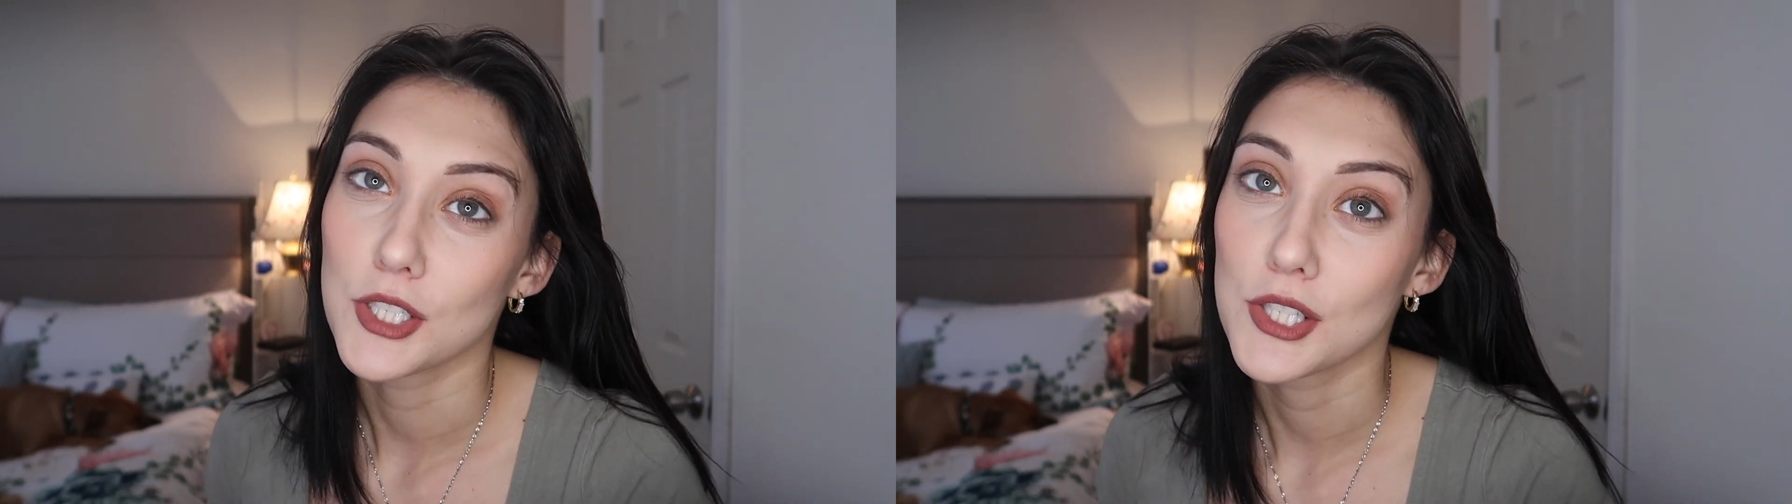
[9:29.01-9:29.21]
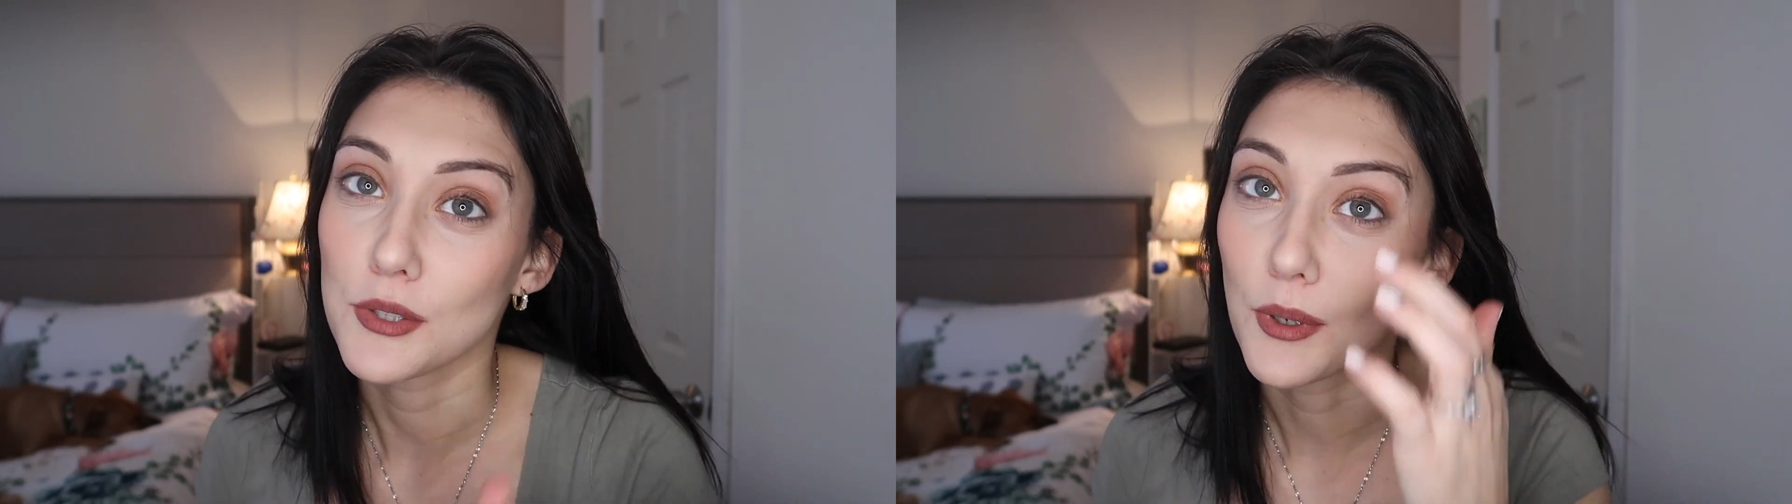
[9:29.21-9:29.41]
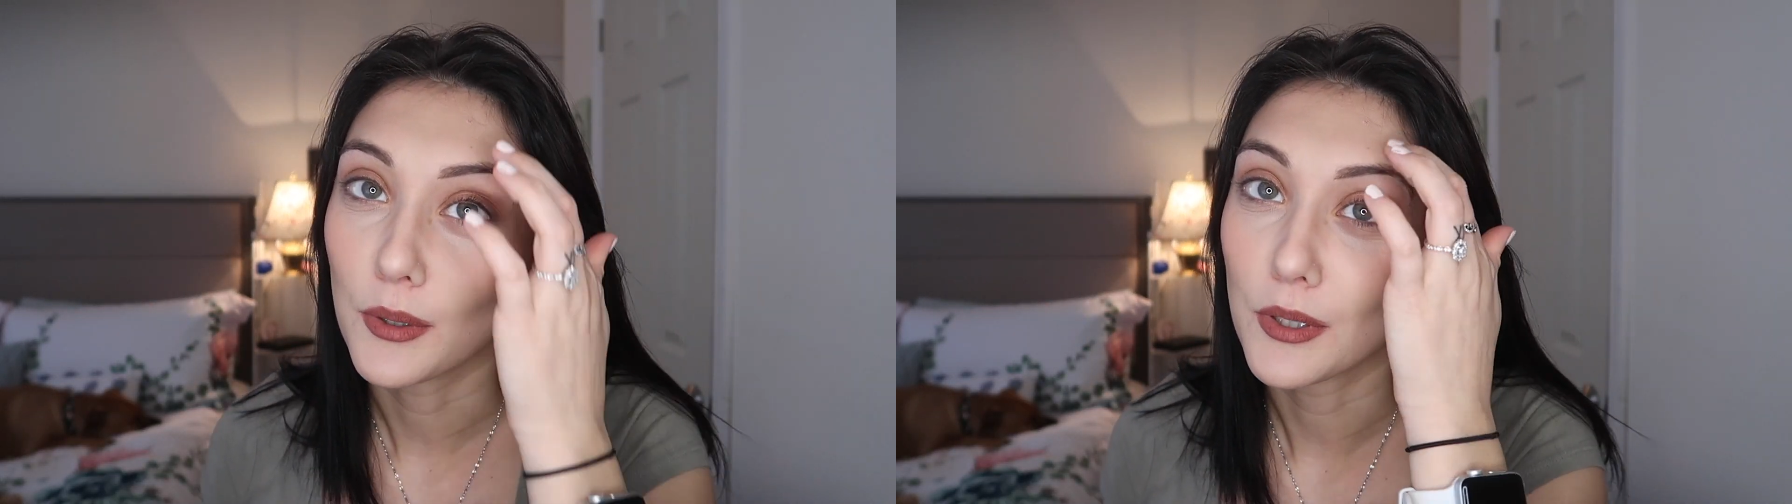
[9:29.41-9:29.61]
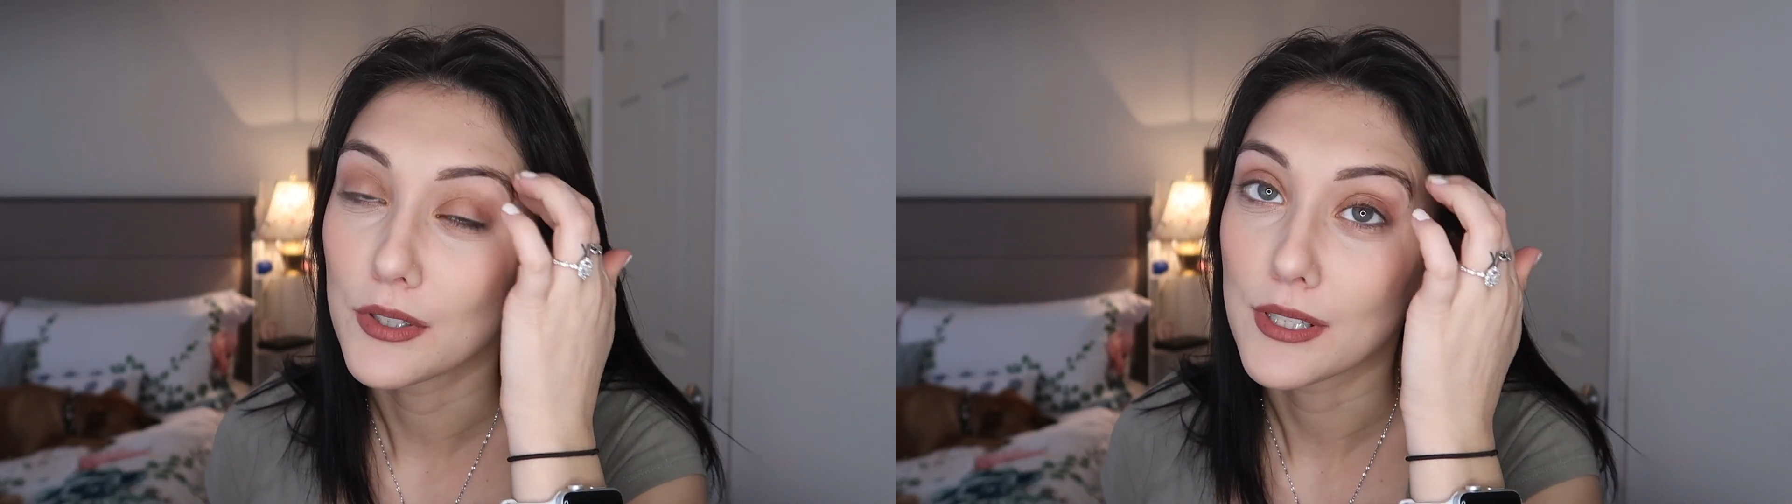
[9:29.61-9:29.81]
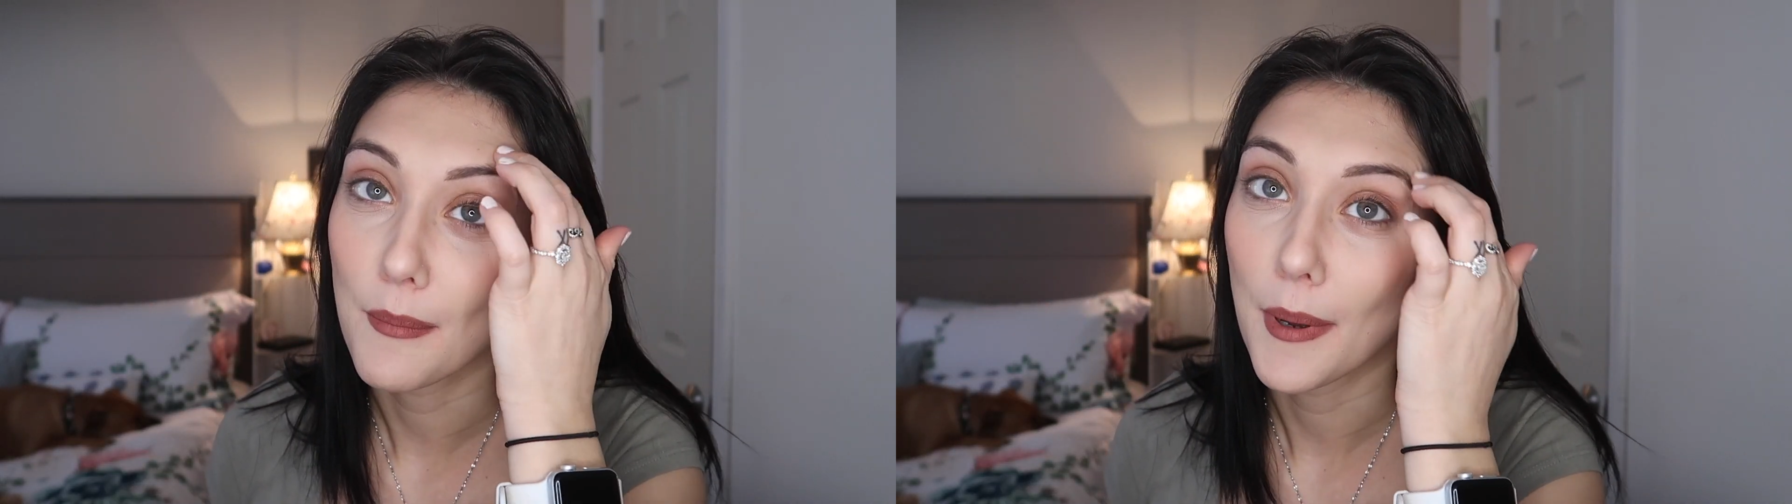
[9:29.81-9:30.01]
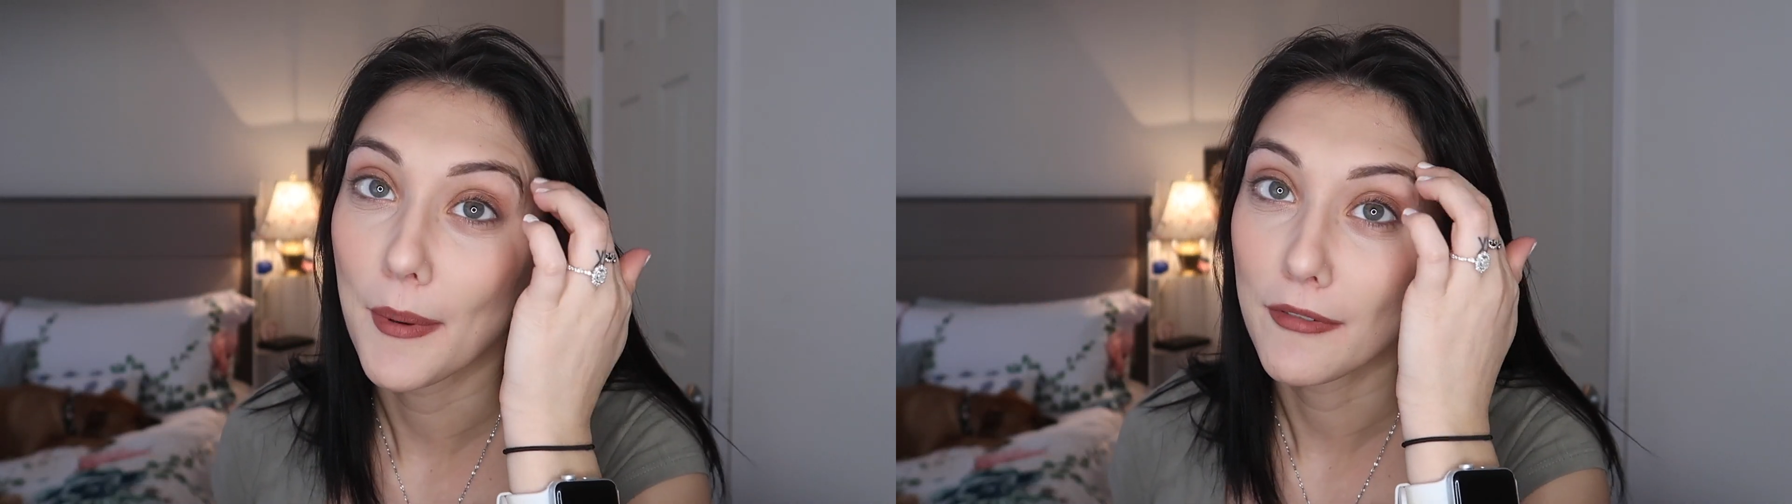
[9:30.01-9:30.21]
just throw a little something on my